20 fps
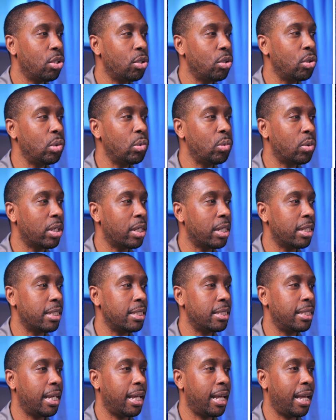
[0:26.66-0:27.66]
Who
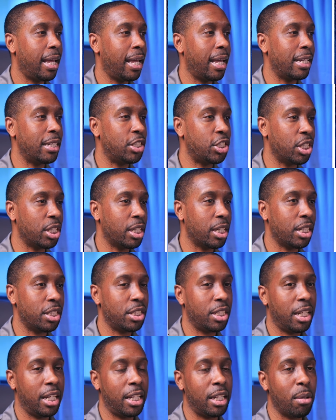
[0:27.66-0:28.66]
was a
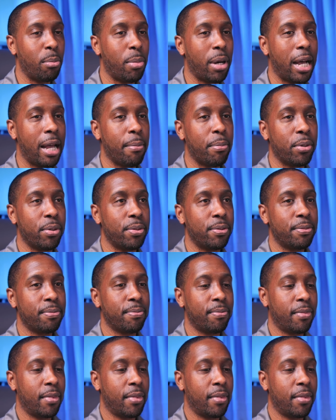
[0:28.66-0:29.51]
judge in the Bible?